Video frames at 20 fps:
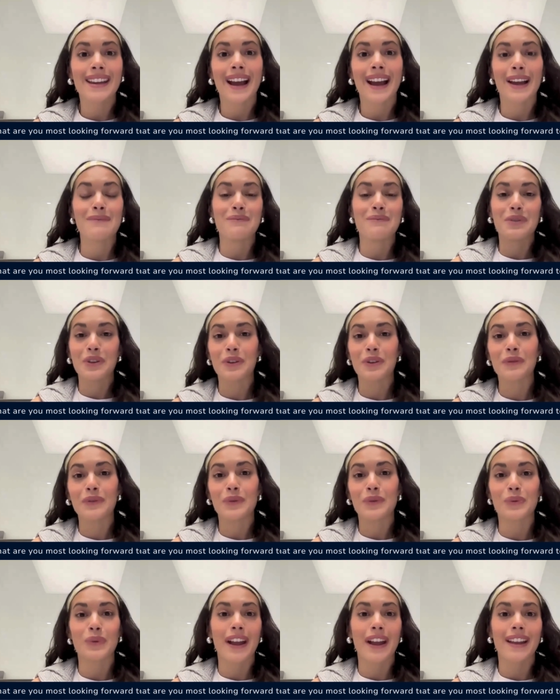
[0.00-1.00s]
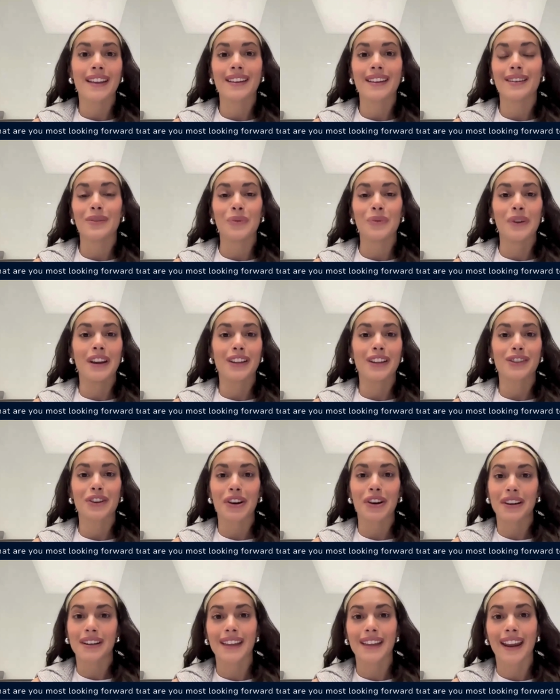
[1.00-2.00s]
I moved right when it
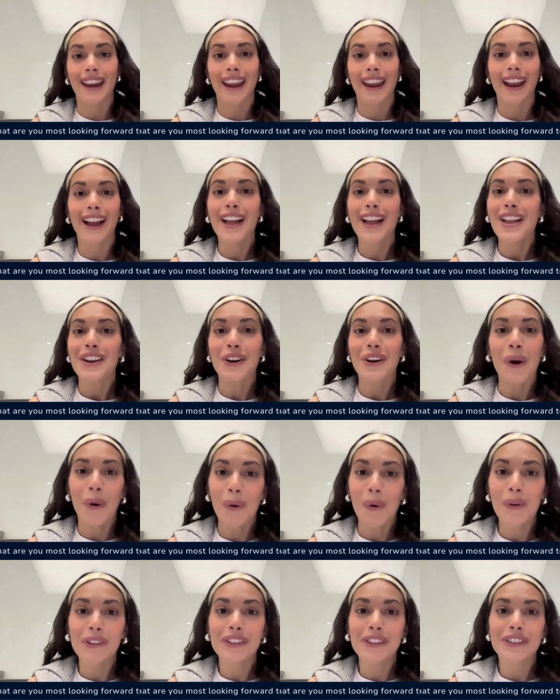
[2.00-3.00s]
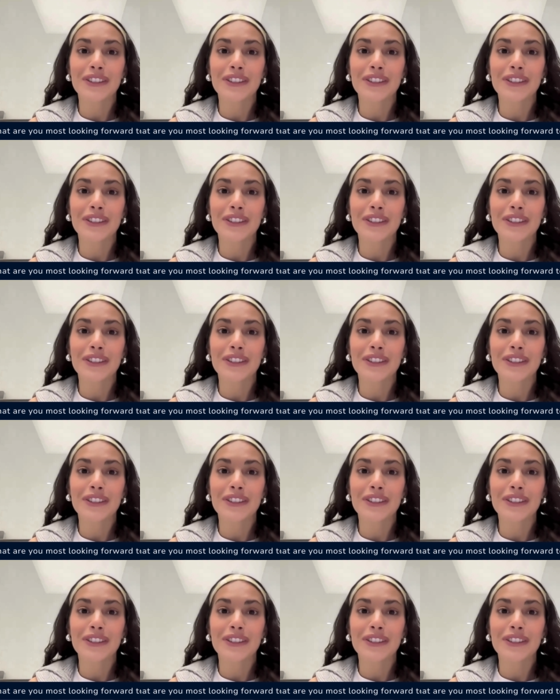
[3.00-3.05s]
started getting cold,